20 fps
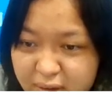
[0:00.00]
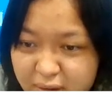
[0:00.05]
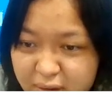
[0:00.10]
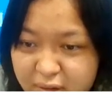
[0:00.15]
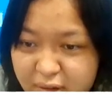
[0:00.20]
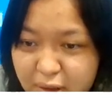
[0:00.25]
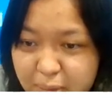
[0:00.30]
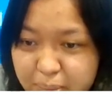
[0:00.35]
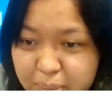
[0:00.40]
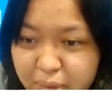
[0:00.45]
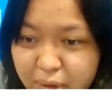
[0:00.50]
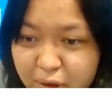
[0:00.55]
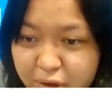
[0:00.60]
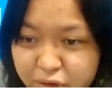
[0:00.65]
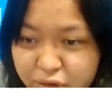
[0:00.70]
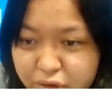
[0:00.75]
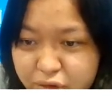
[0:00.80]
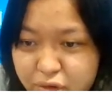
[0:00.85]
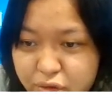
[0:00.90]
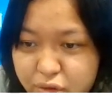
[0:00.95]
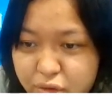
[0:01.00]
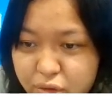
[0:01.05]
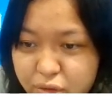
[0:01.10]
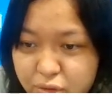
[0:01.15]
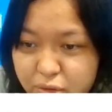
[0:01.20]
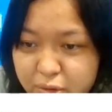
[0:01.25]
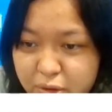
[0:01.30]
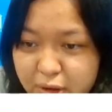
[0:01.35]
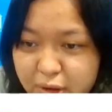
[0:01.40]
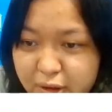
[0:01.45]
approach to
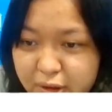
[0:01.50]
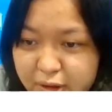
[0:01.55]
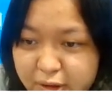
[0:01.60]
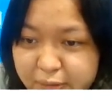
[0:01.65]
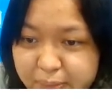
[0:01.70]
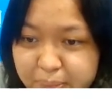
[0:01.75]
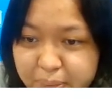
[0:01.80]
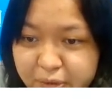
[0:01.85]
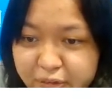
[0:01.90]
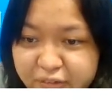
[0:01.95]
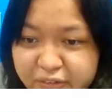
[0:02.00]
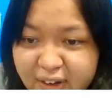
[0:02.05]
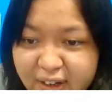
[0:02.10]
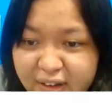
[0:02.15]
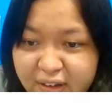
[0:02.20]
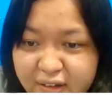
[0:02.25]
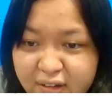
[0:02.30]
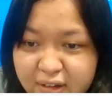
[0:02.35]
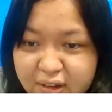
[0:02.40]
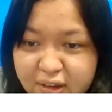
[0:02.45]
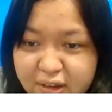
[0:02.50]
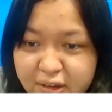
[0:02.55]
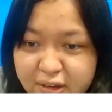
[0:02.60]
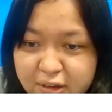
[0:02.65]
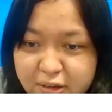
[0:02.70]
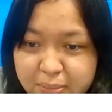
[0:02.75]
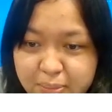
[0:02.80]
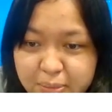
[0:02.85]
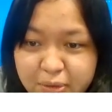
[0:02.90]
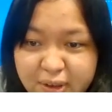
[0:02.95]
provide the
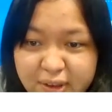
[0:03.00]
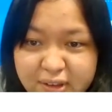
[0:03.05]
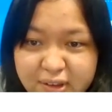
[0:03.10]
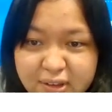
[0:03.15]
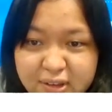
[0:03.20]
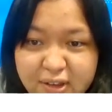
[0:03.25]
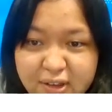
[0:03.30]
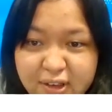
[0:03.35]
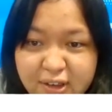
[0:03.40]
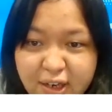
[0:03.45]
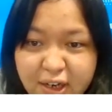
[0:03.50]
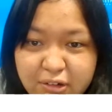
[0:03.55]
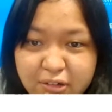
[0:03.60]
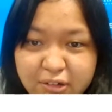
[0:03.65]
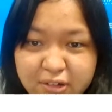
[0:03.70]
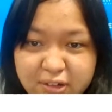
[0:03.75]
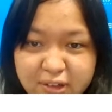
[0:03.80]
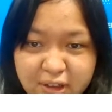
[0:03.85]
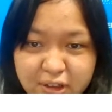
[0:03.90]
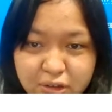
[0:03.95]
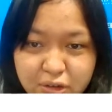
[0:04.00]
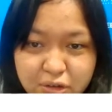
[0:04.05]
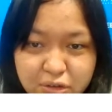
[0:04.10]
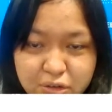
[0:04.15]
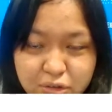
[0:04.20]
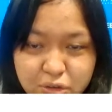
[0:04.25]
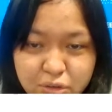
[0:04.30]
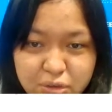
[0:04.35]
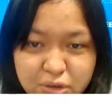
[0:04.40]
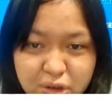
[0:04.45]
separated error signals
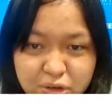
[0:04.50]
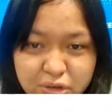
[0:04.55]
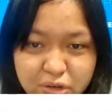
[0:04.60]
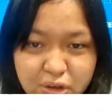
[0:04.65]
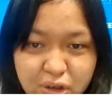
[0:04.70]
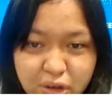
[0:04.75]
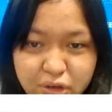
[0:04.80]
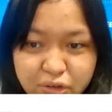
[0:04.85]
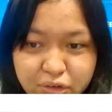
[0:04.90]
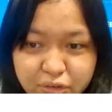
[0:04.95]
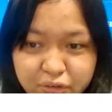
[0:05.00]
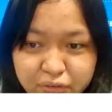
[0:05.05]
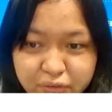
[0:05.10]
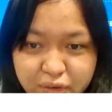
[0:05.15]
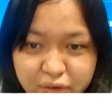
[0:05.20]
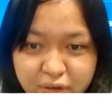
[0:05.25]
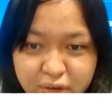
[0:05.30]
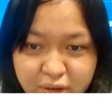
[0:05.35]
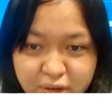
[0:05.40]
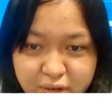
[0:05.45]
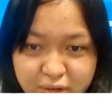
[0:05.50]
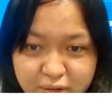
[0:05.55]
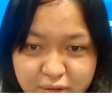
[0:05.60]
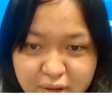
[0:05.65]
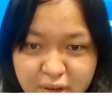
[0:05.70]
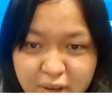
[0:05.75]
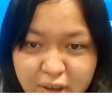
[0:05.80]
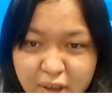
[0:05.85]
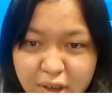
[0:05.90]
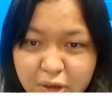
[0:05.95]
to each control filters
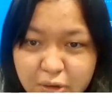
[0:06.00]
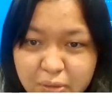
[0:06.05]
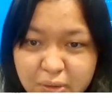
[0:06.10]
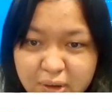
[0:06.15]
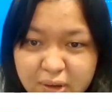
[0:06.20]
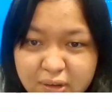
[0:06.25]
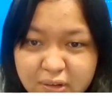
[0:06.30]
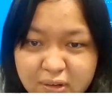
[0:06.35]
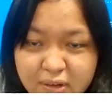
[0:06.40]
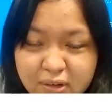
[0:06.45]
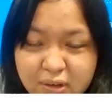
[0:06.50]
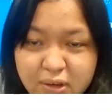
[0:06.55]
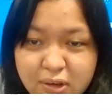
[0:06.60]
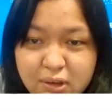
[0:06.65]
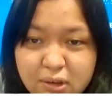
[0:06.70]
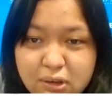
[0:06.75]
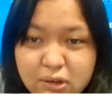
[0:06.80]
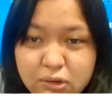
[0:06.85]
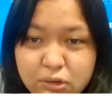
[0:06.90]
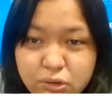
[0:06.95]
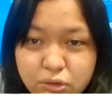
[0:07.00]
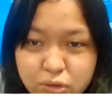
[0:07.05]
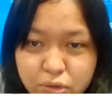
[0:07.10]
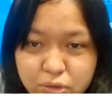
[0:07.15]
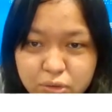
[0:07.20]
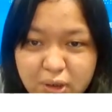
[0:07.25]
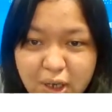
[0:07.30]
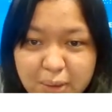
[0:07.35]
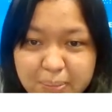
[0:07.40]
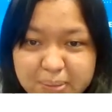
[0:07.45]

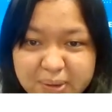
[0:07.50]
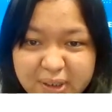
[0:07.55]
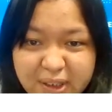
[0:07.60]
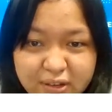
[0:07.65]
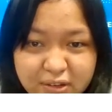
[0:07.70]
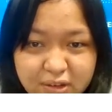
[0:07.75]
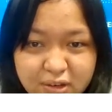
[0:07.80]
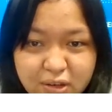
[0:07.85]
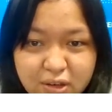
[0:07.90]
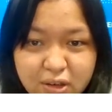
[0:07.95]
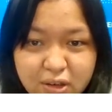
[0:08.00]
to update the